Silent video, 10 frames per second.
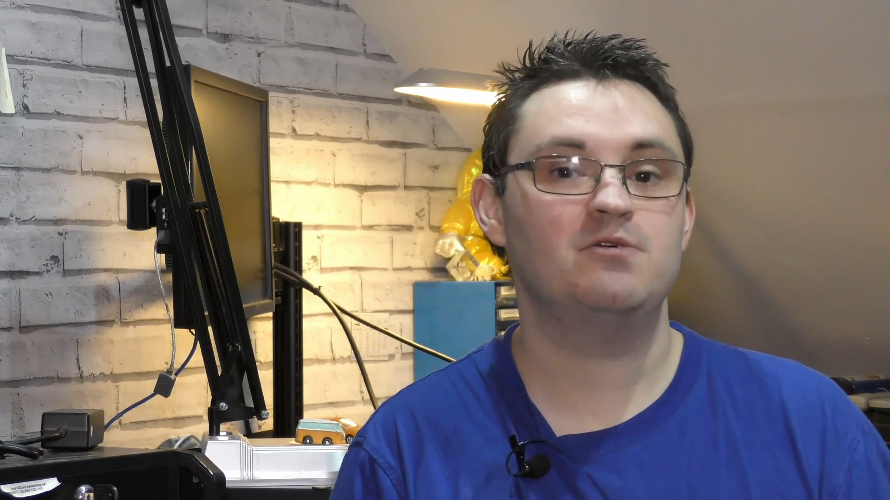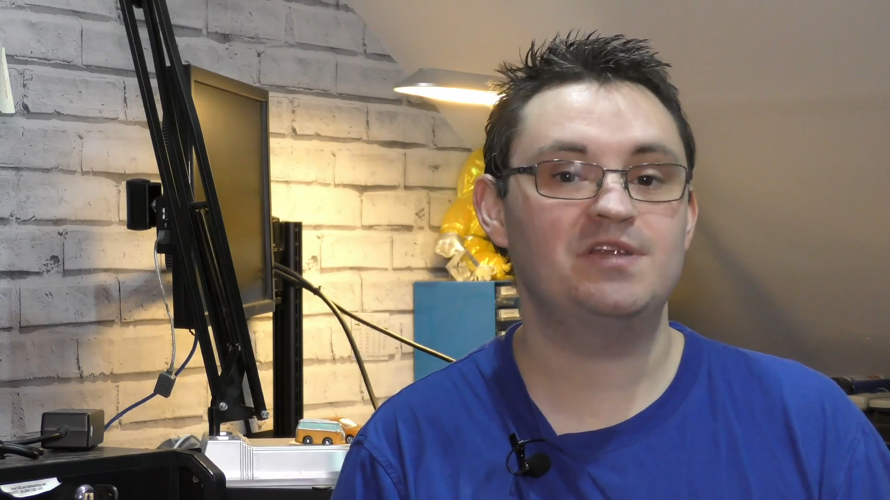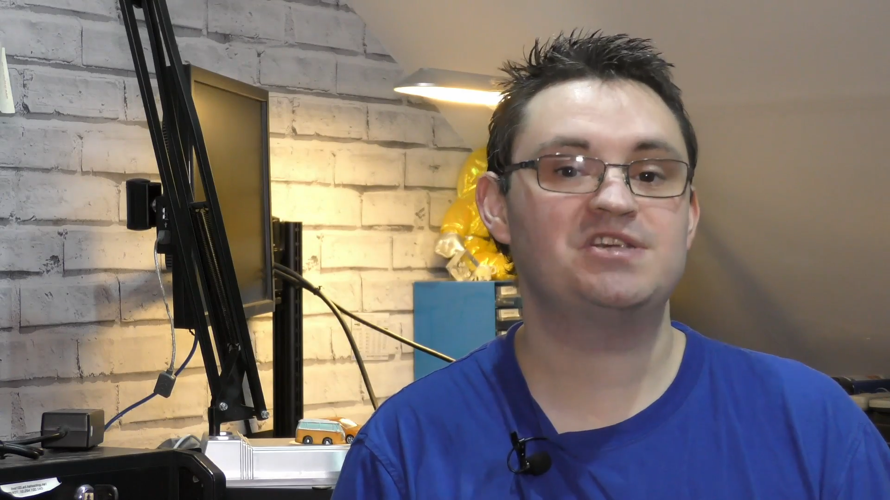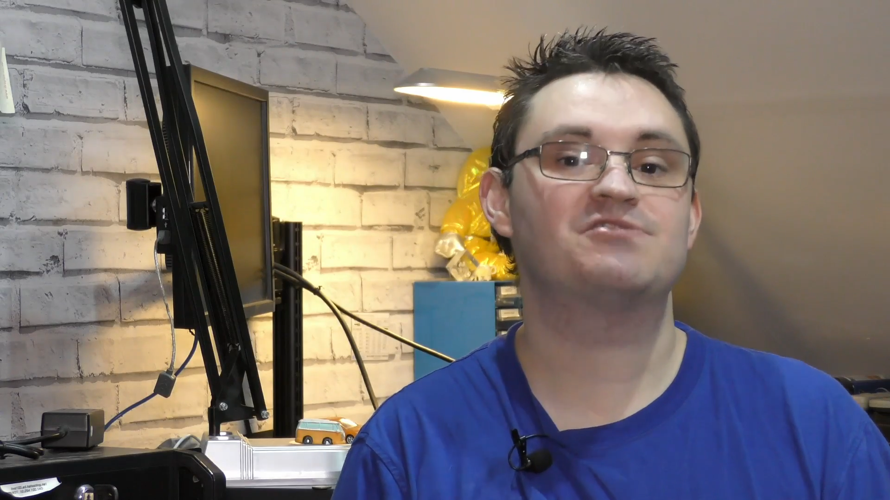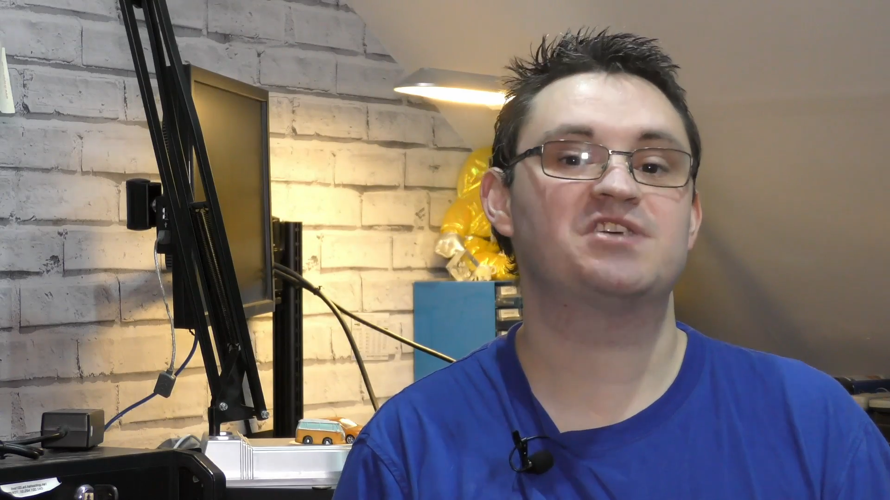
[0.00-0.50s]

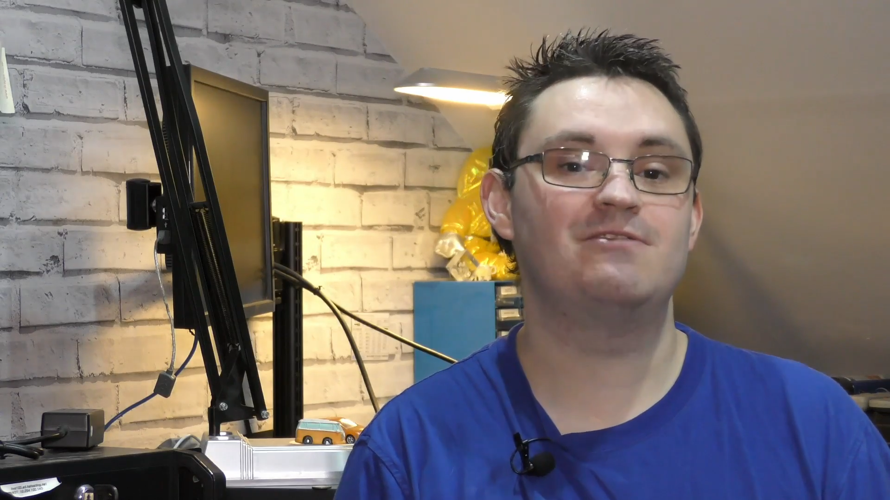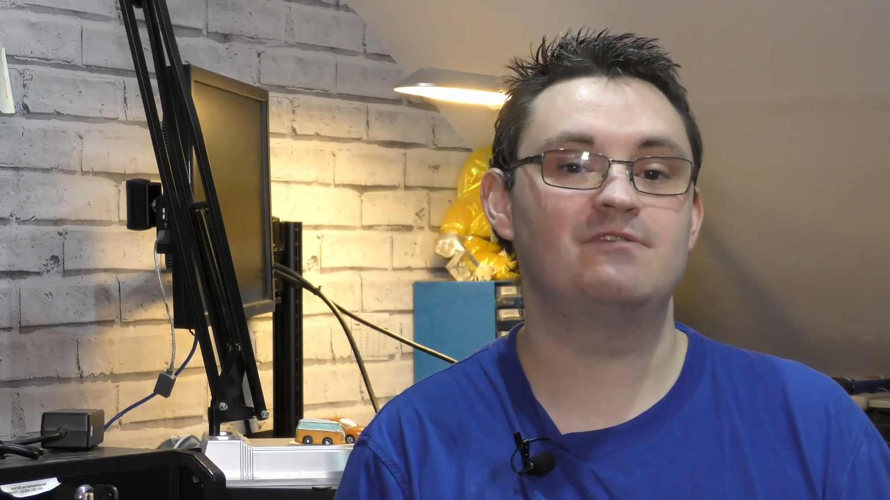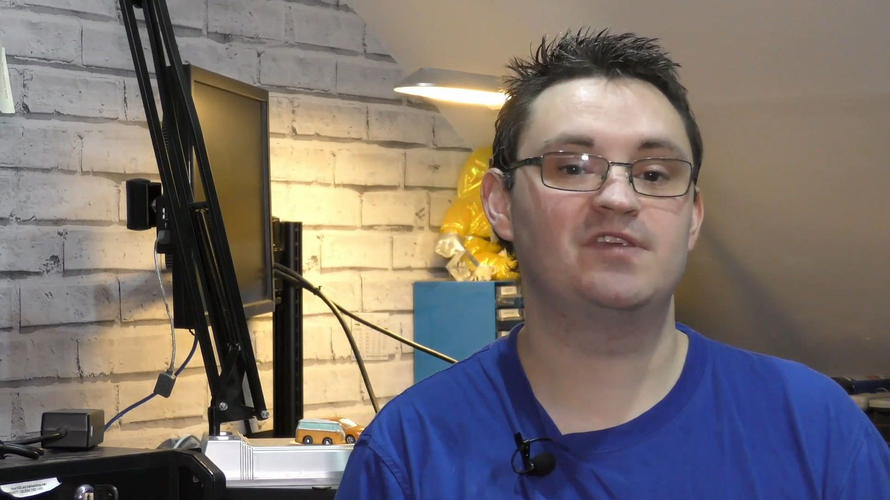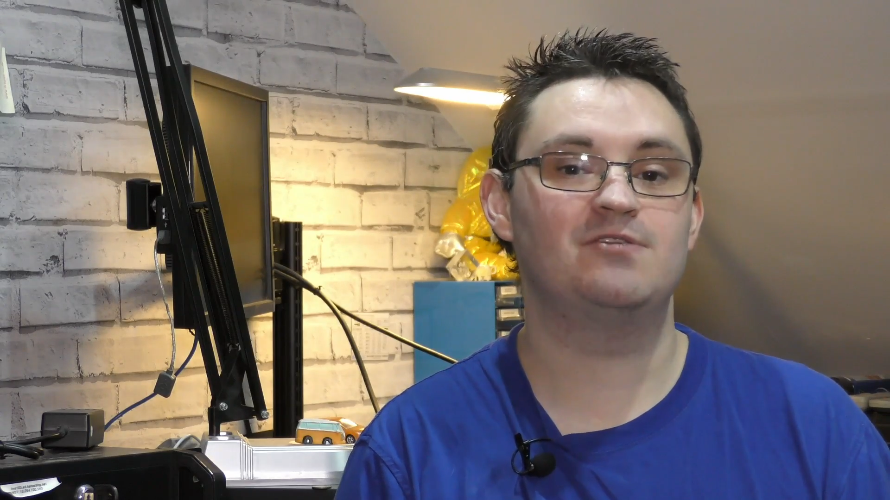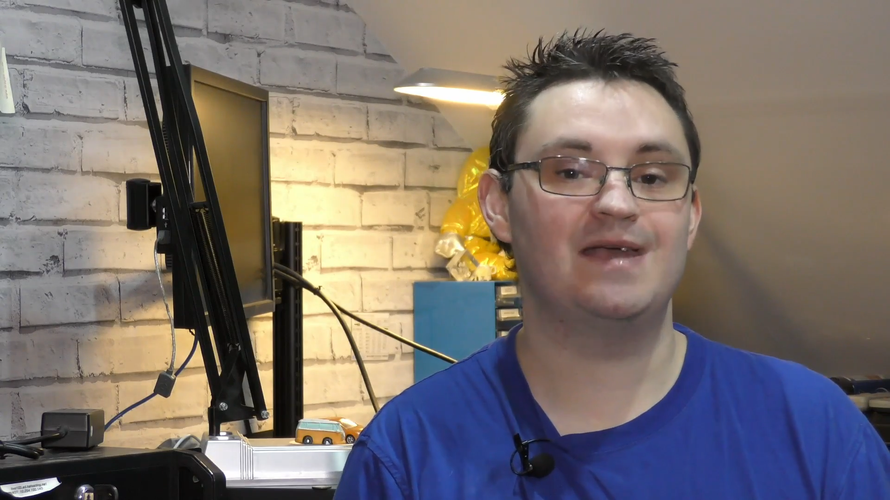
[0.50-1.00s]
which I'll share
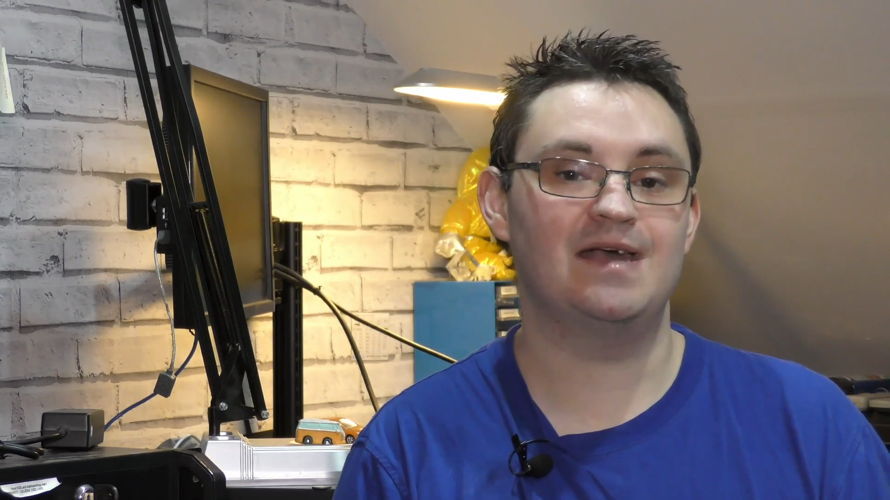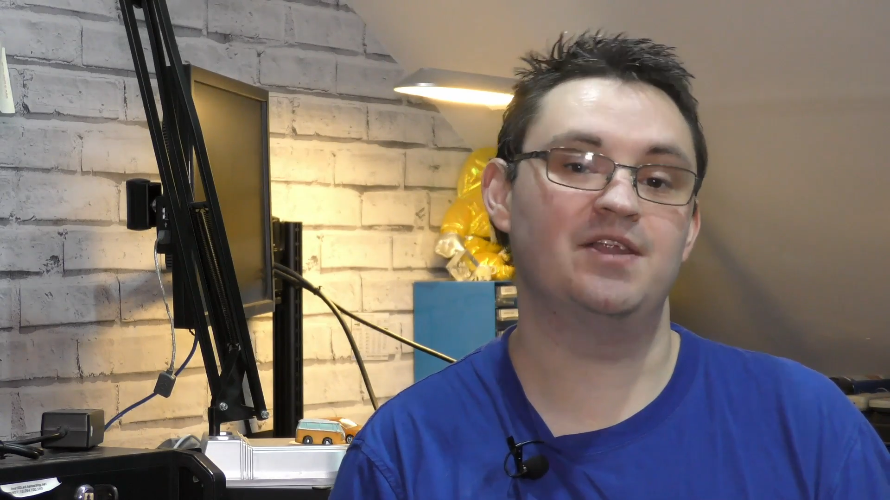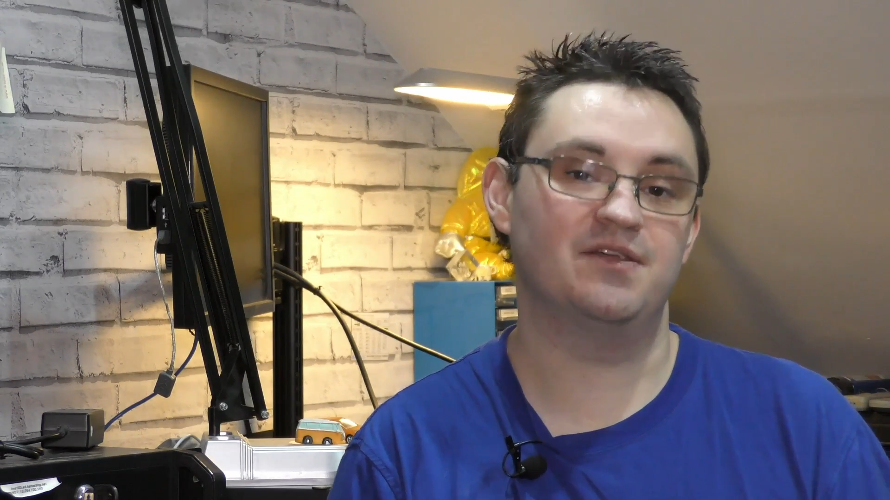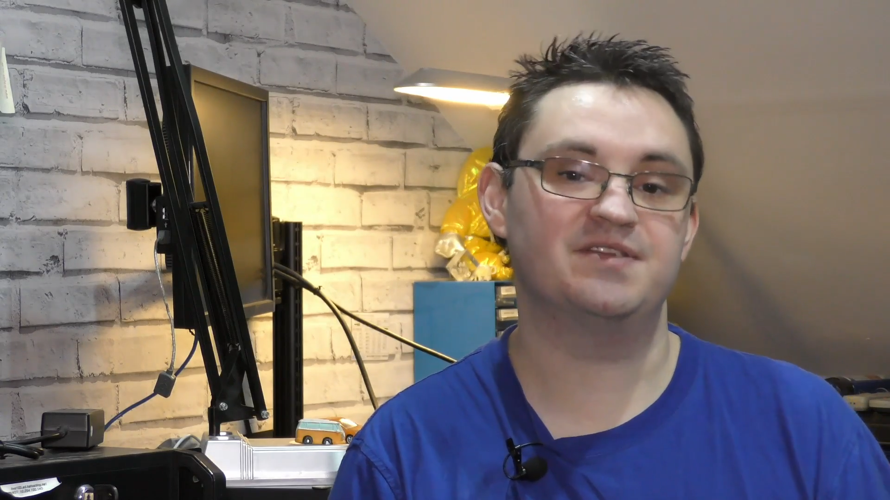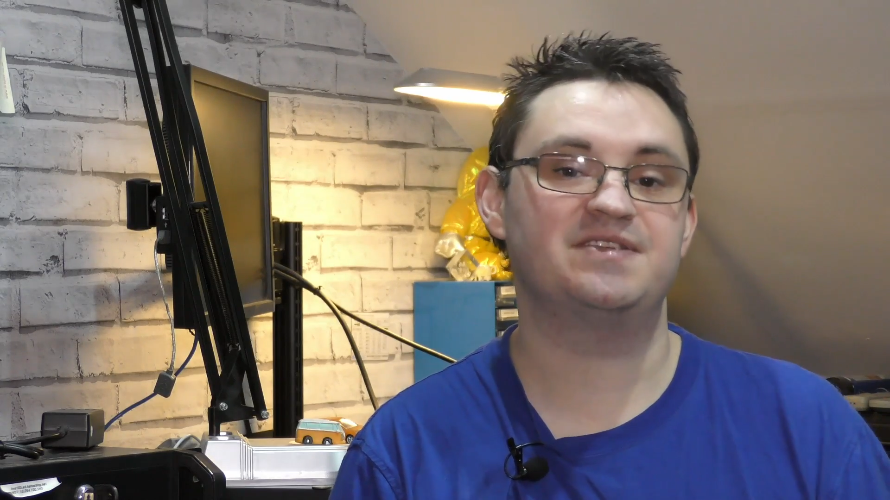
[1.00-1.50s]
with you
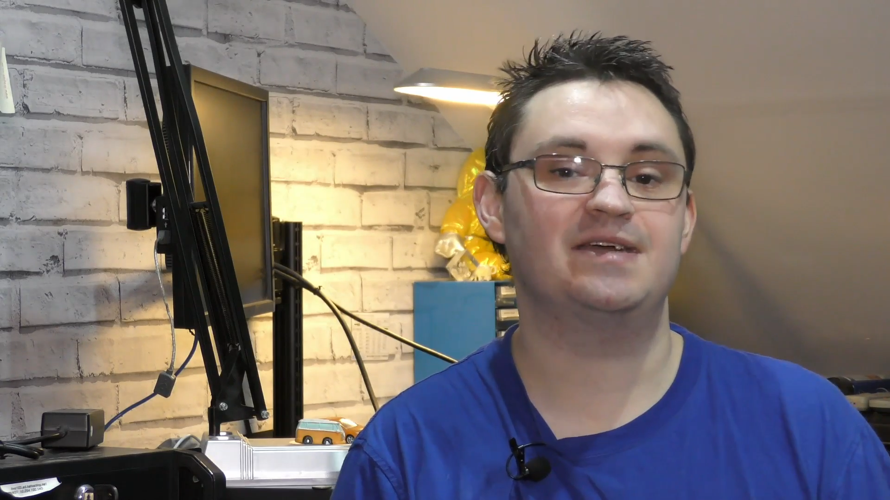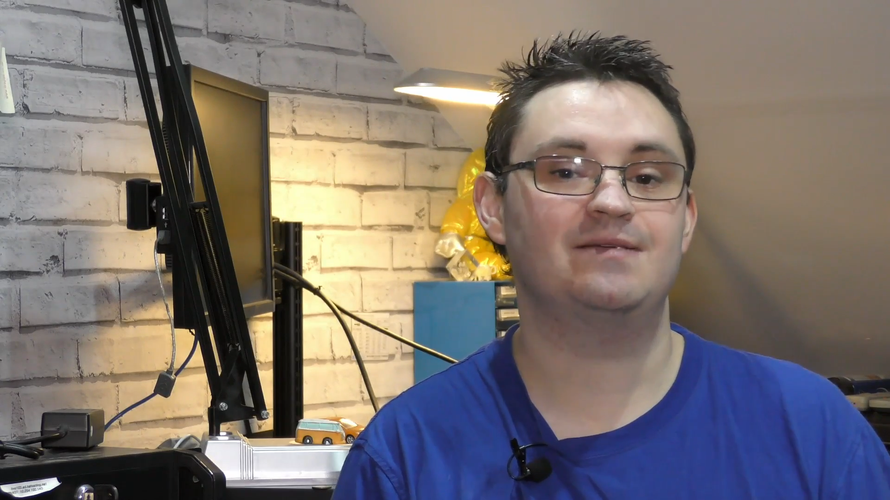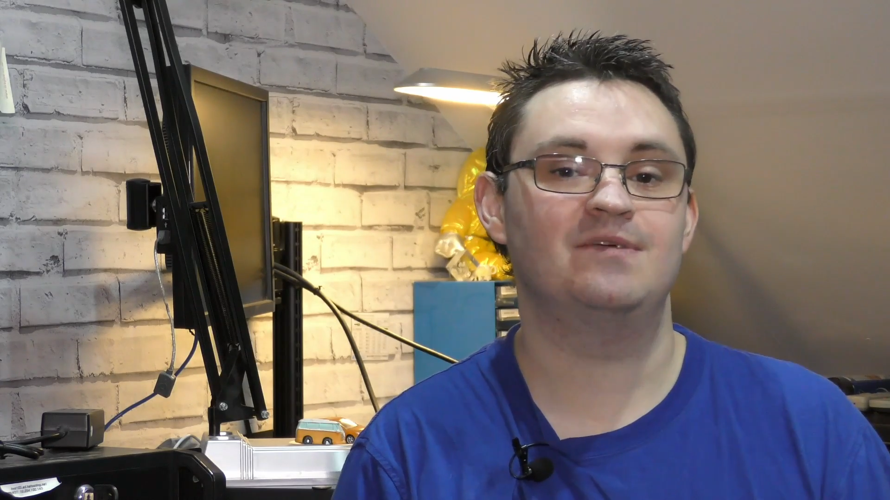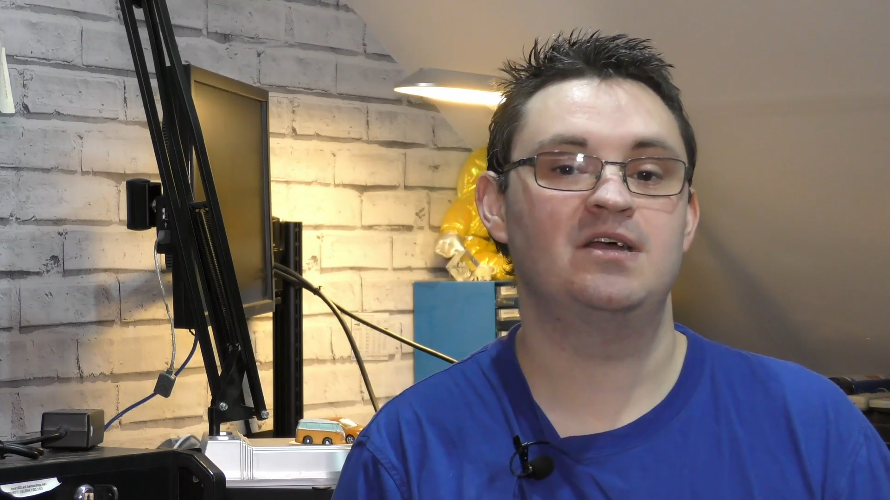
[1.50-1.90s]
another day.